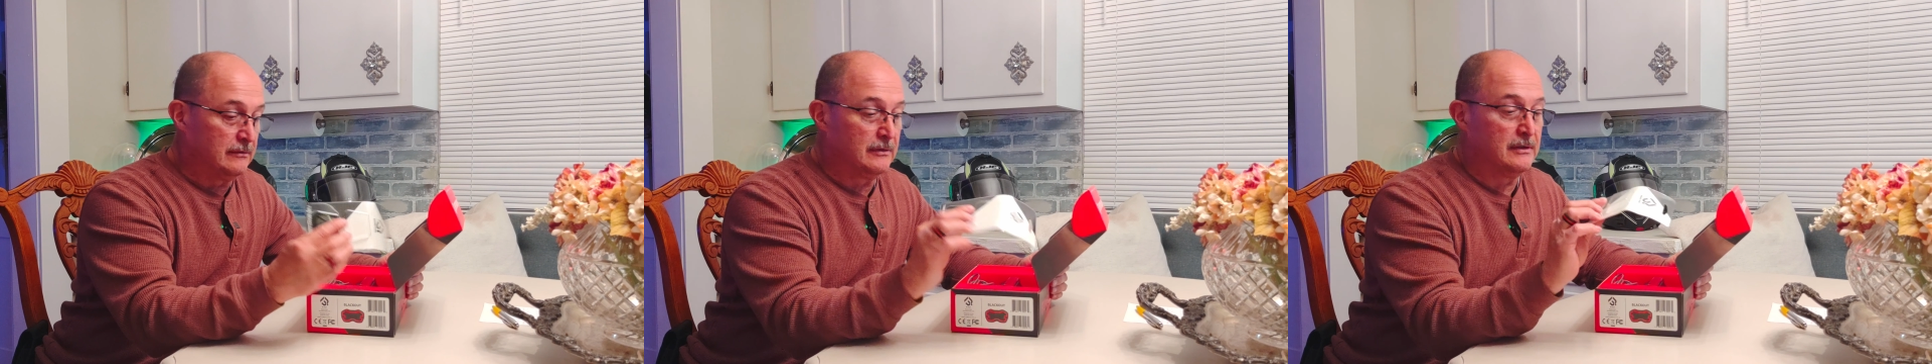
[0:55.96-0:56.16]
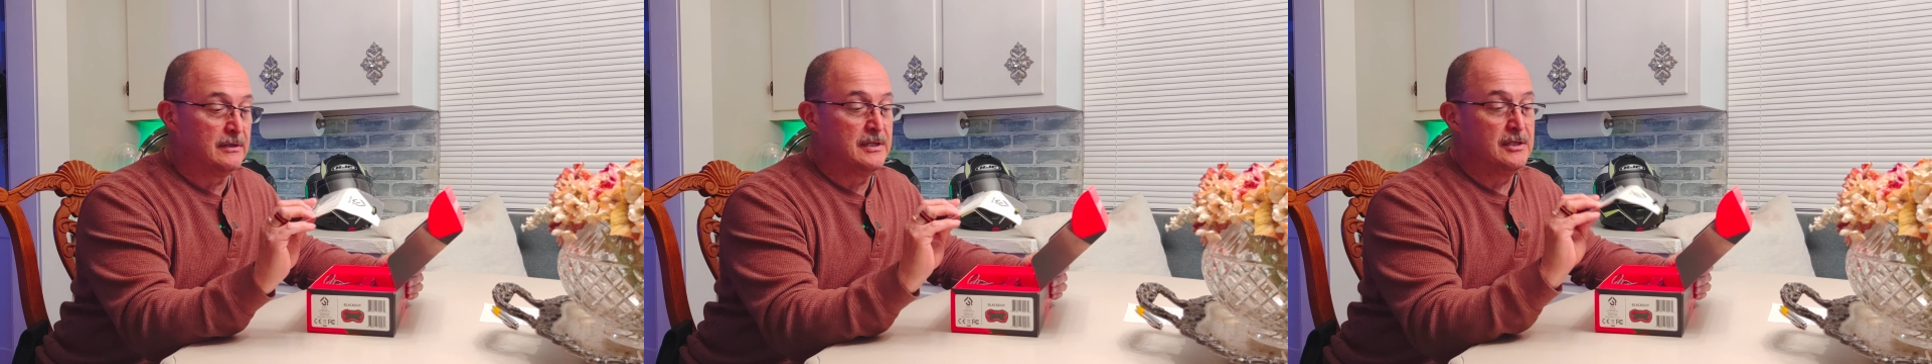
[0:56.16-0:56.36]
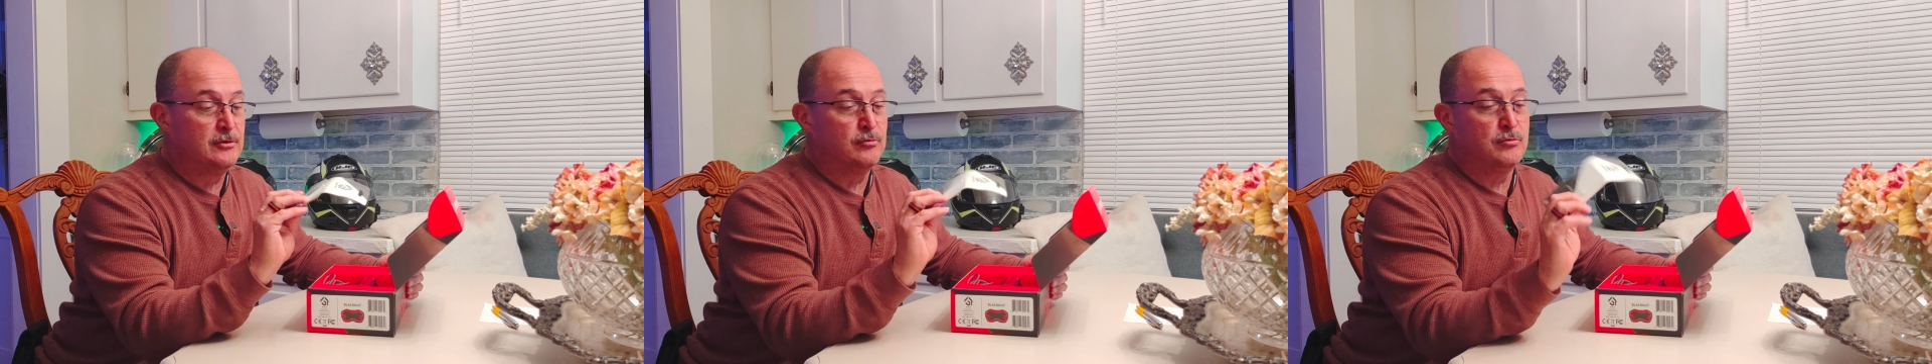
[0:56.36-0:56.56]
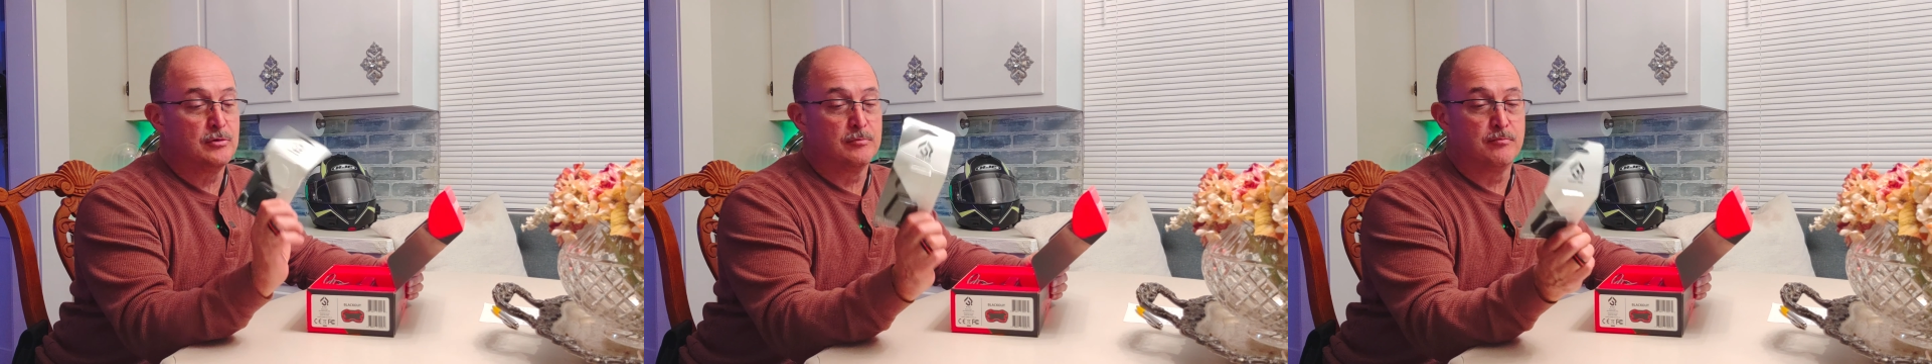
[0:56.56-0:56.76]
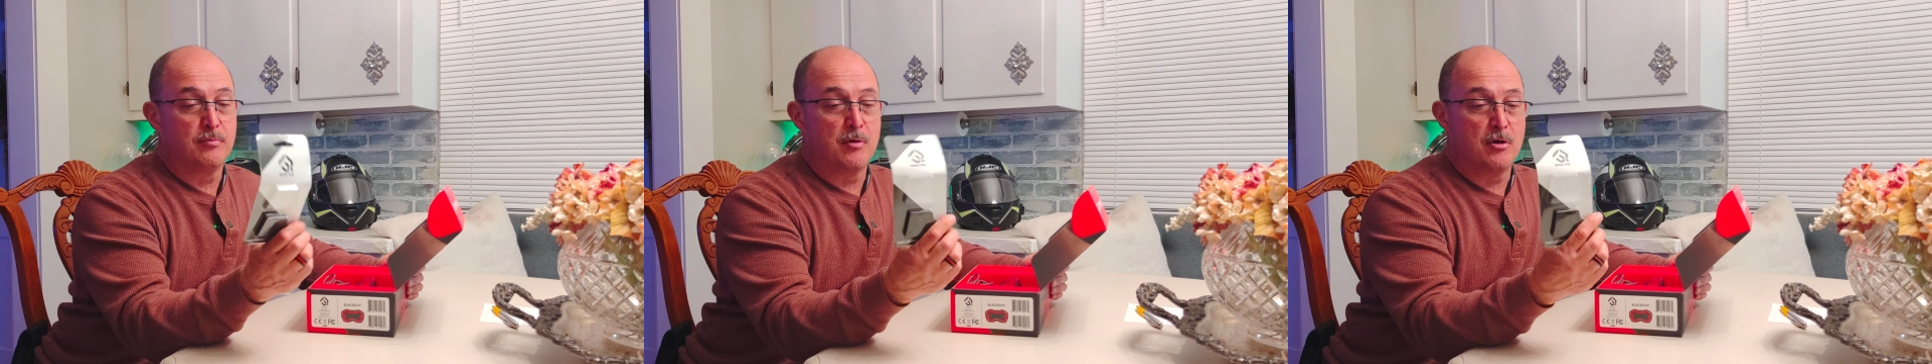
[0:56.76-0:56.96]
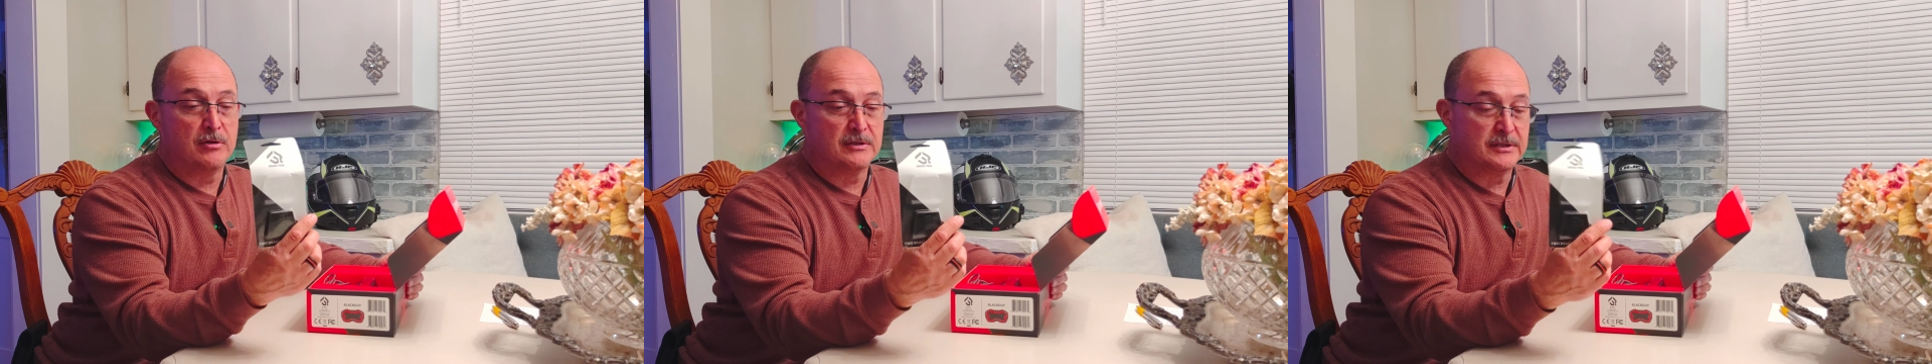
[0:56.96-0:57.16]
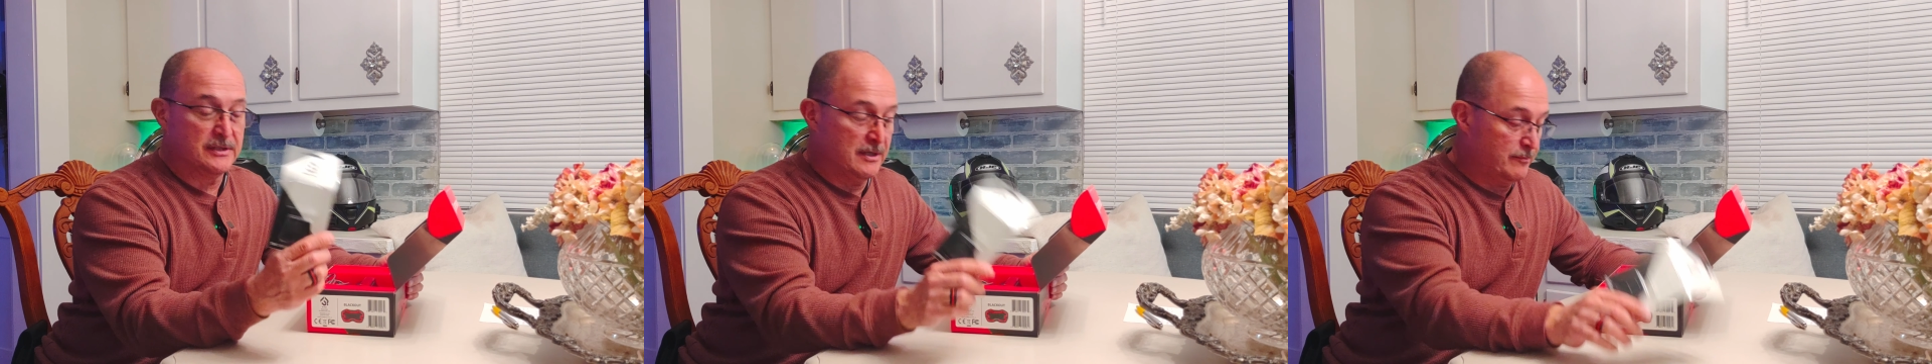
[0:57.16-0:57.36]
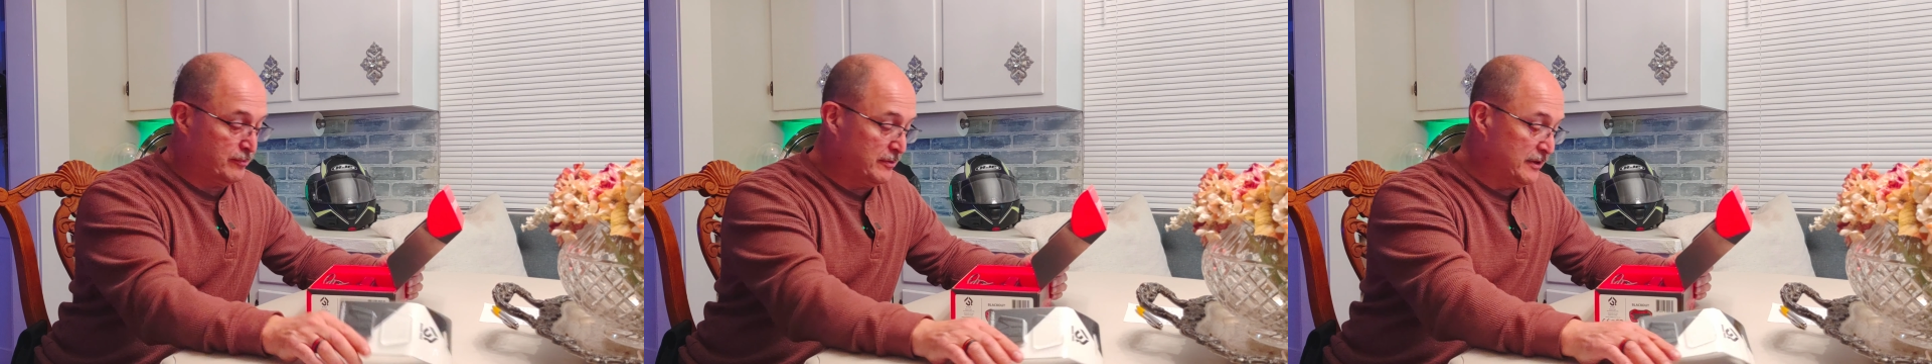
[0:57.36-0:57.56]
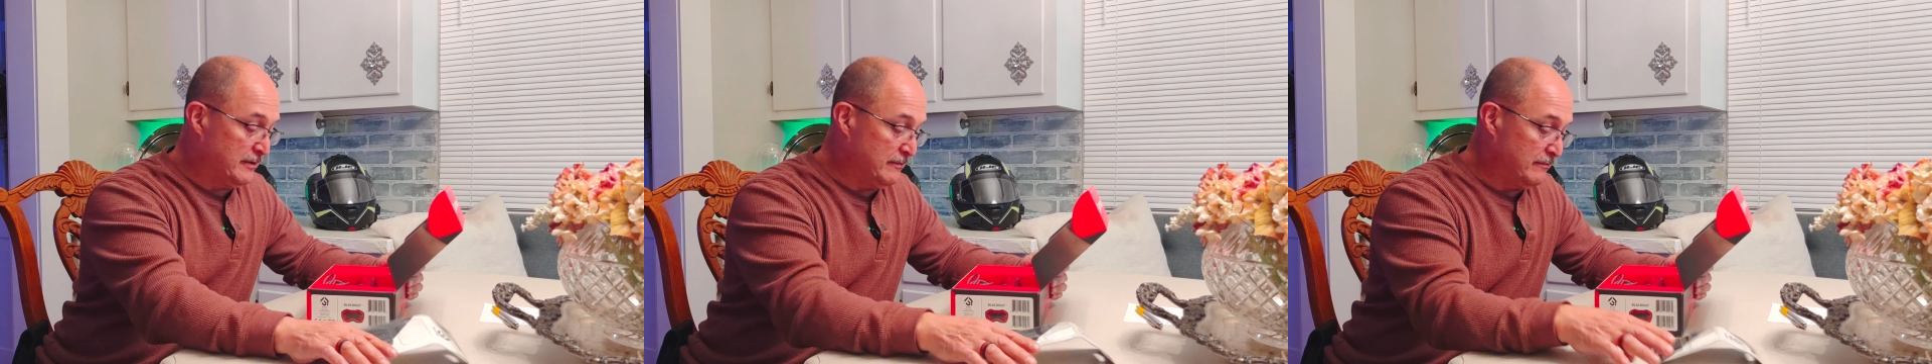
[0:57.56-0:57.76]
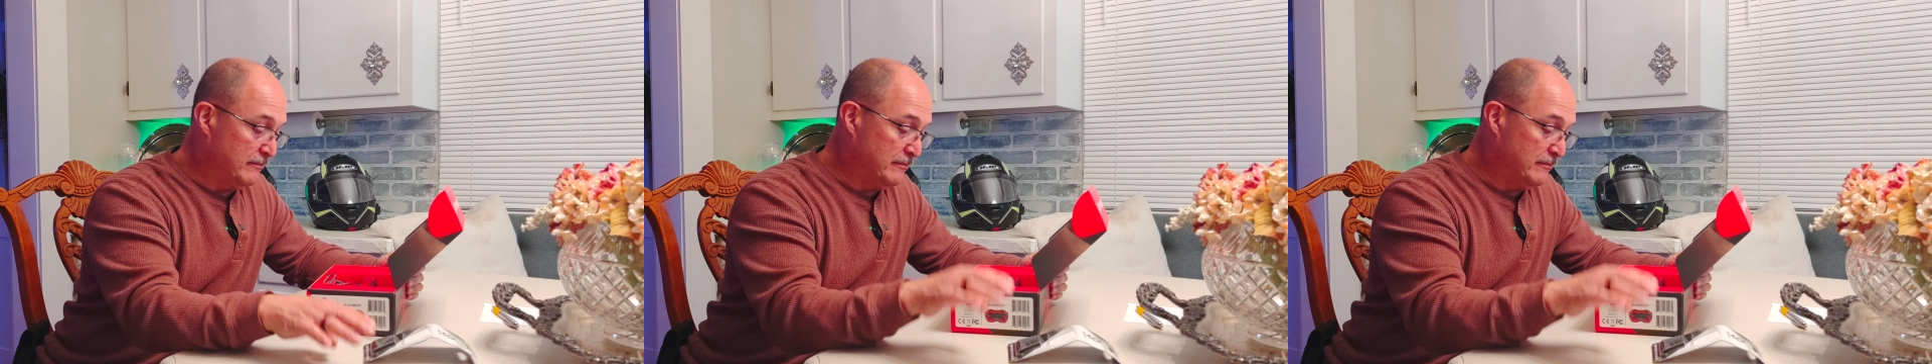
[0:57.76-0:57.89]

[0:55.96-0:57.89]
this was bought separate.